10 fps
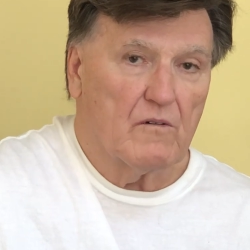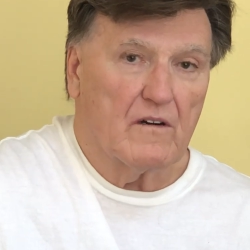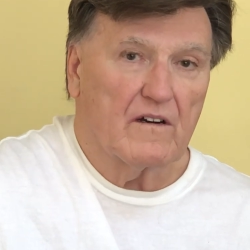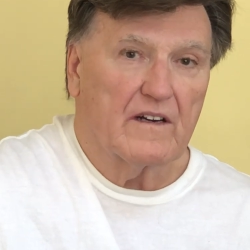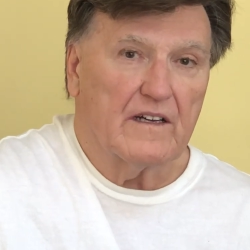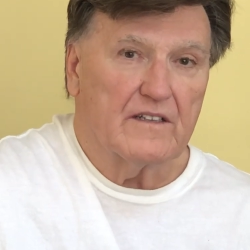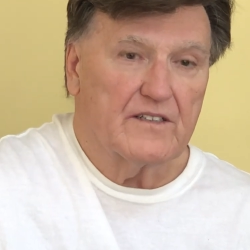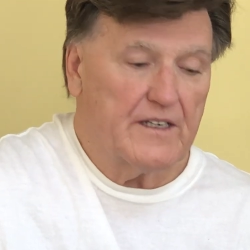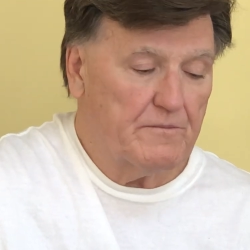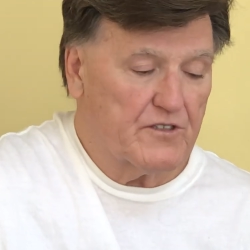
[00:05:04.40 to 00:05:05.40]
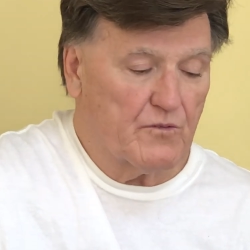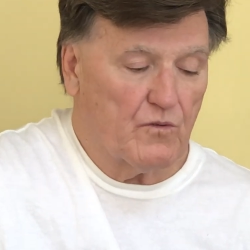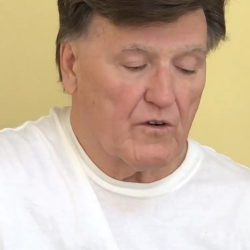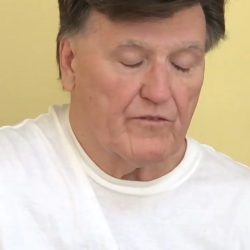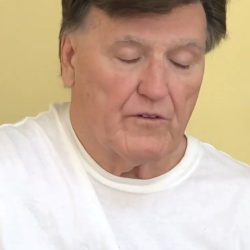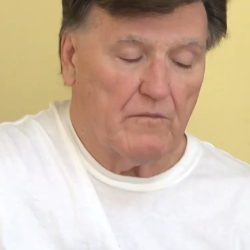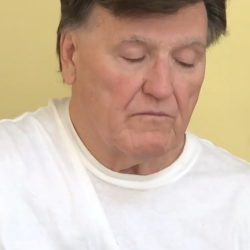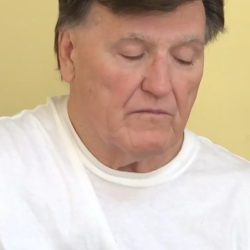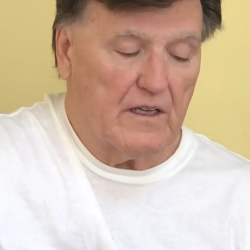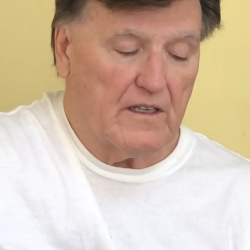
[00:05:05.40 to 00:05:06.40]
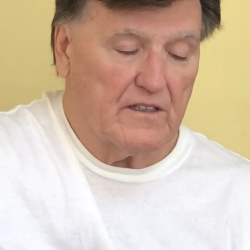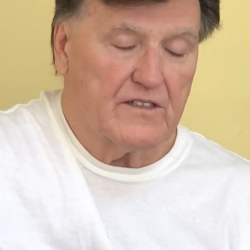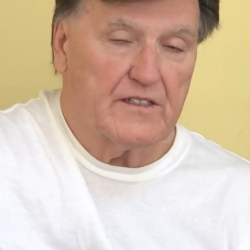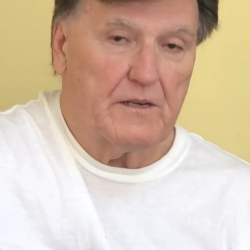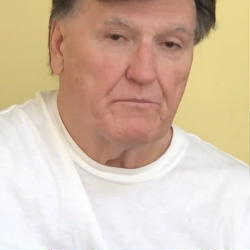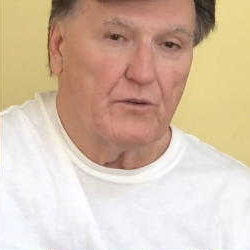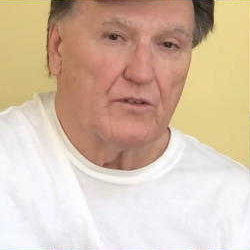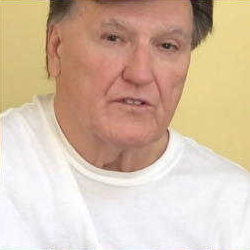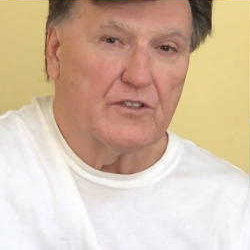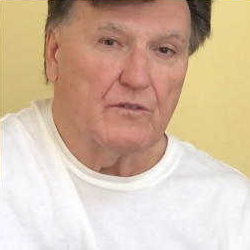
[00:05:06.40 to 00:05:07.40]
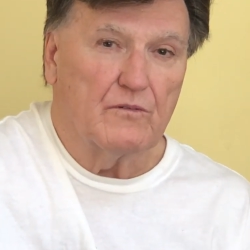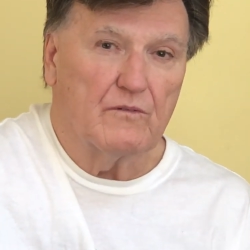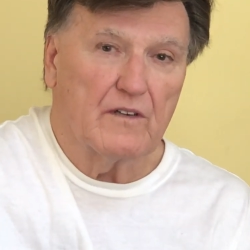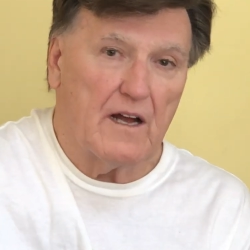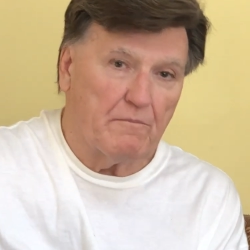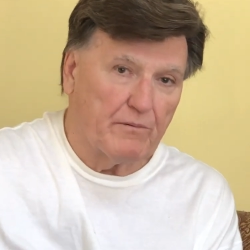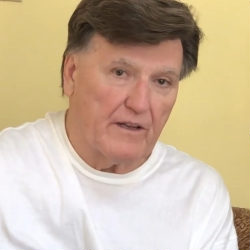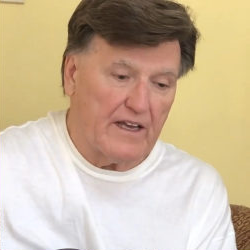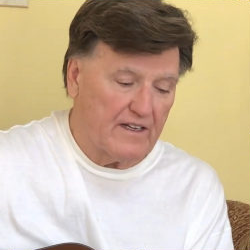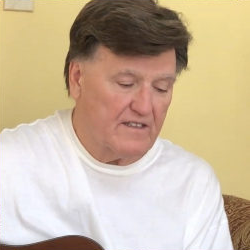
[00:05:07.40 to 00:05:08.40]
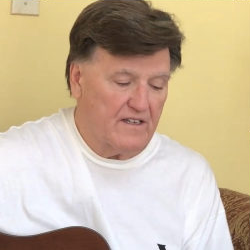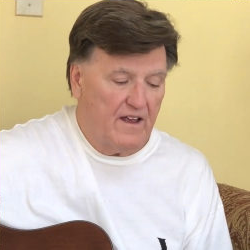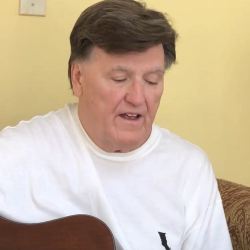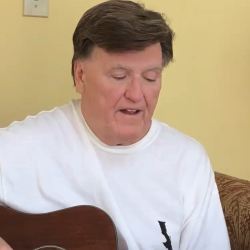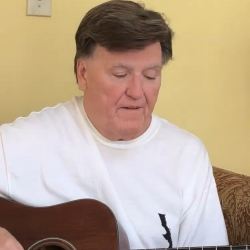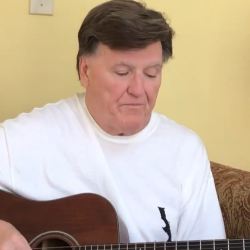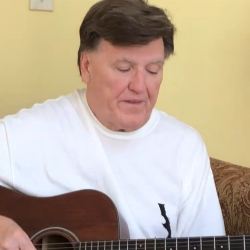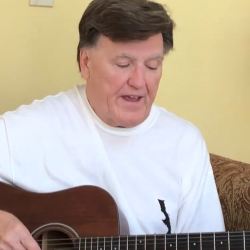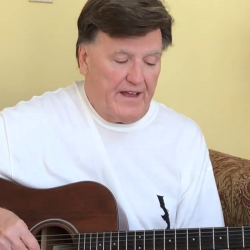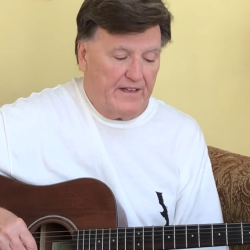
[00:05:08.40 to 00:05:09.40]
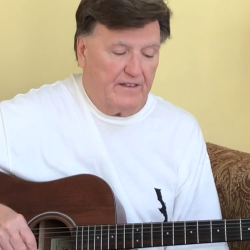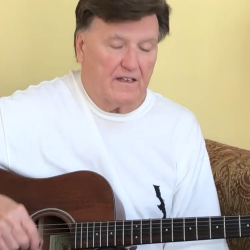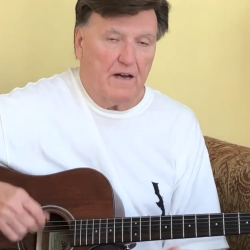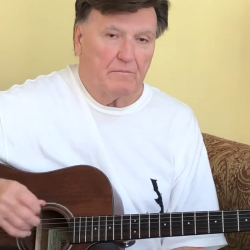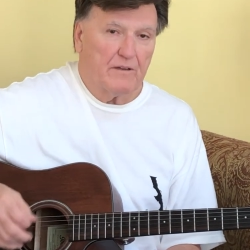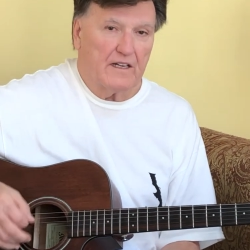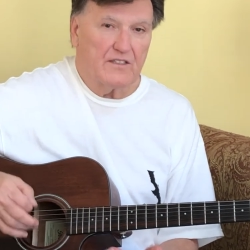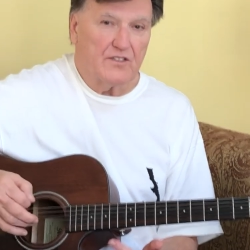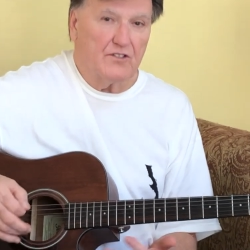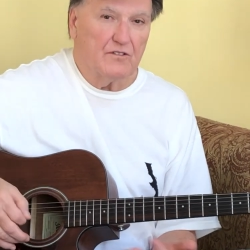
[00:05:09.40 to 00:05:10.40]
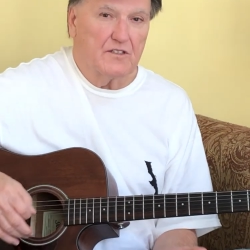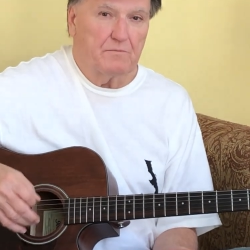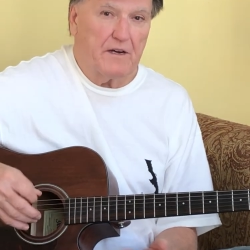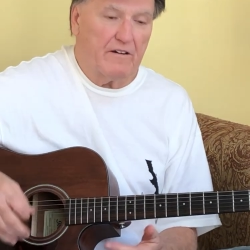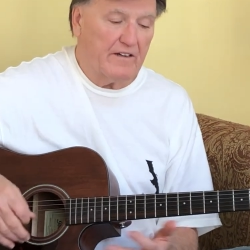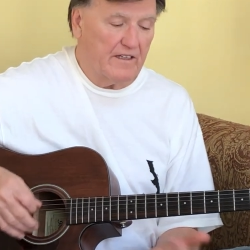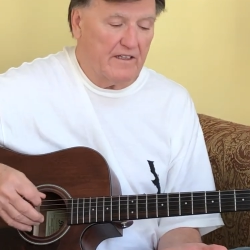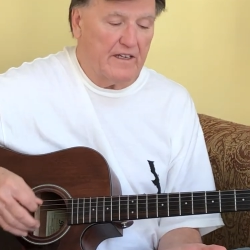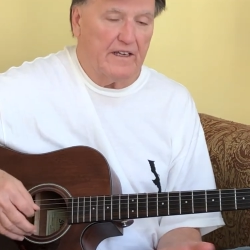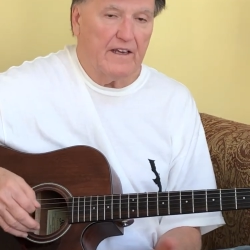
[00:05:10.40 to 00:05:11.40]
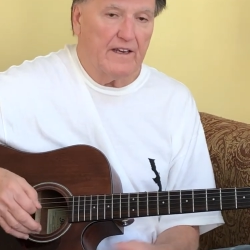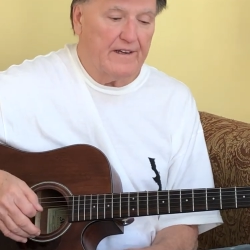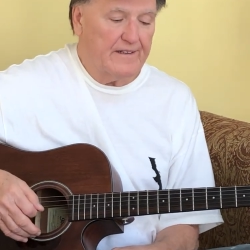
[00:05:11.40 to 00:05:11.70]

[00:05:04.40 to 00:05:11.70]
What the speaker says: work seems to work from simple to complex, and the complex is used sparingly.